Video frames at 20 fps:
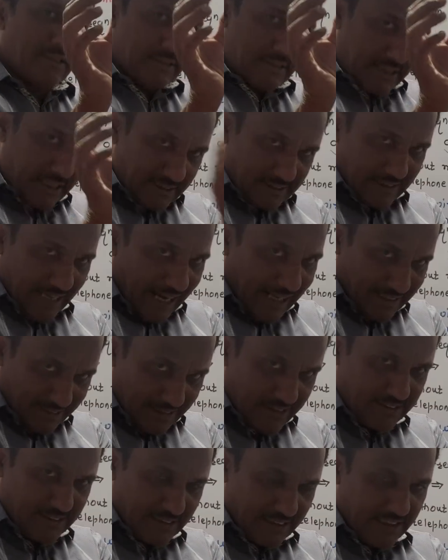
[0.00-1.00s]
This
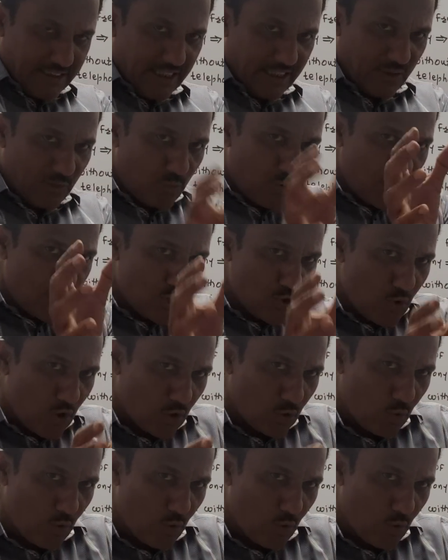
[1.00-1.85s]
another signal which you are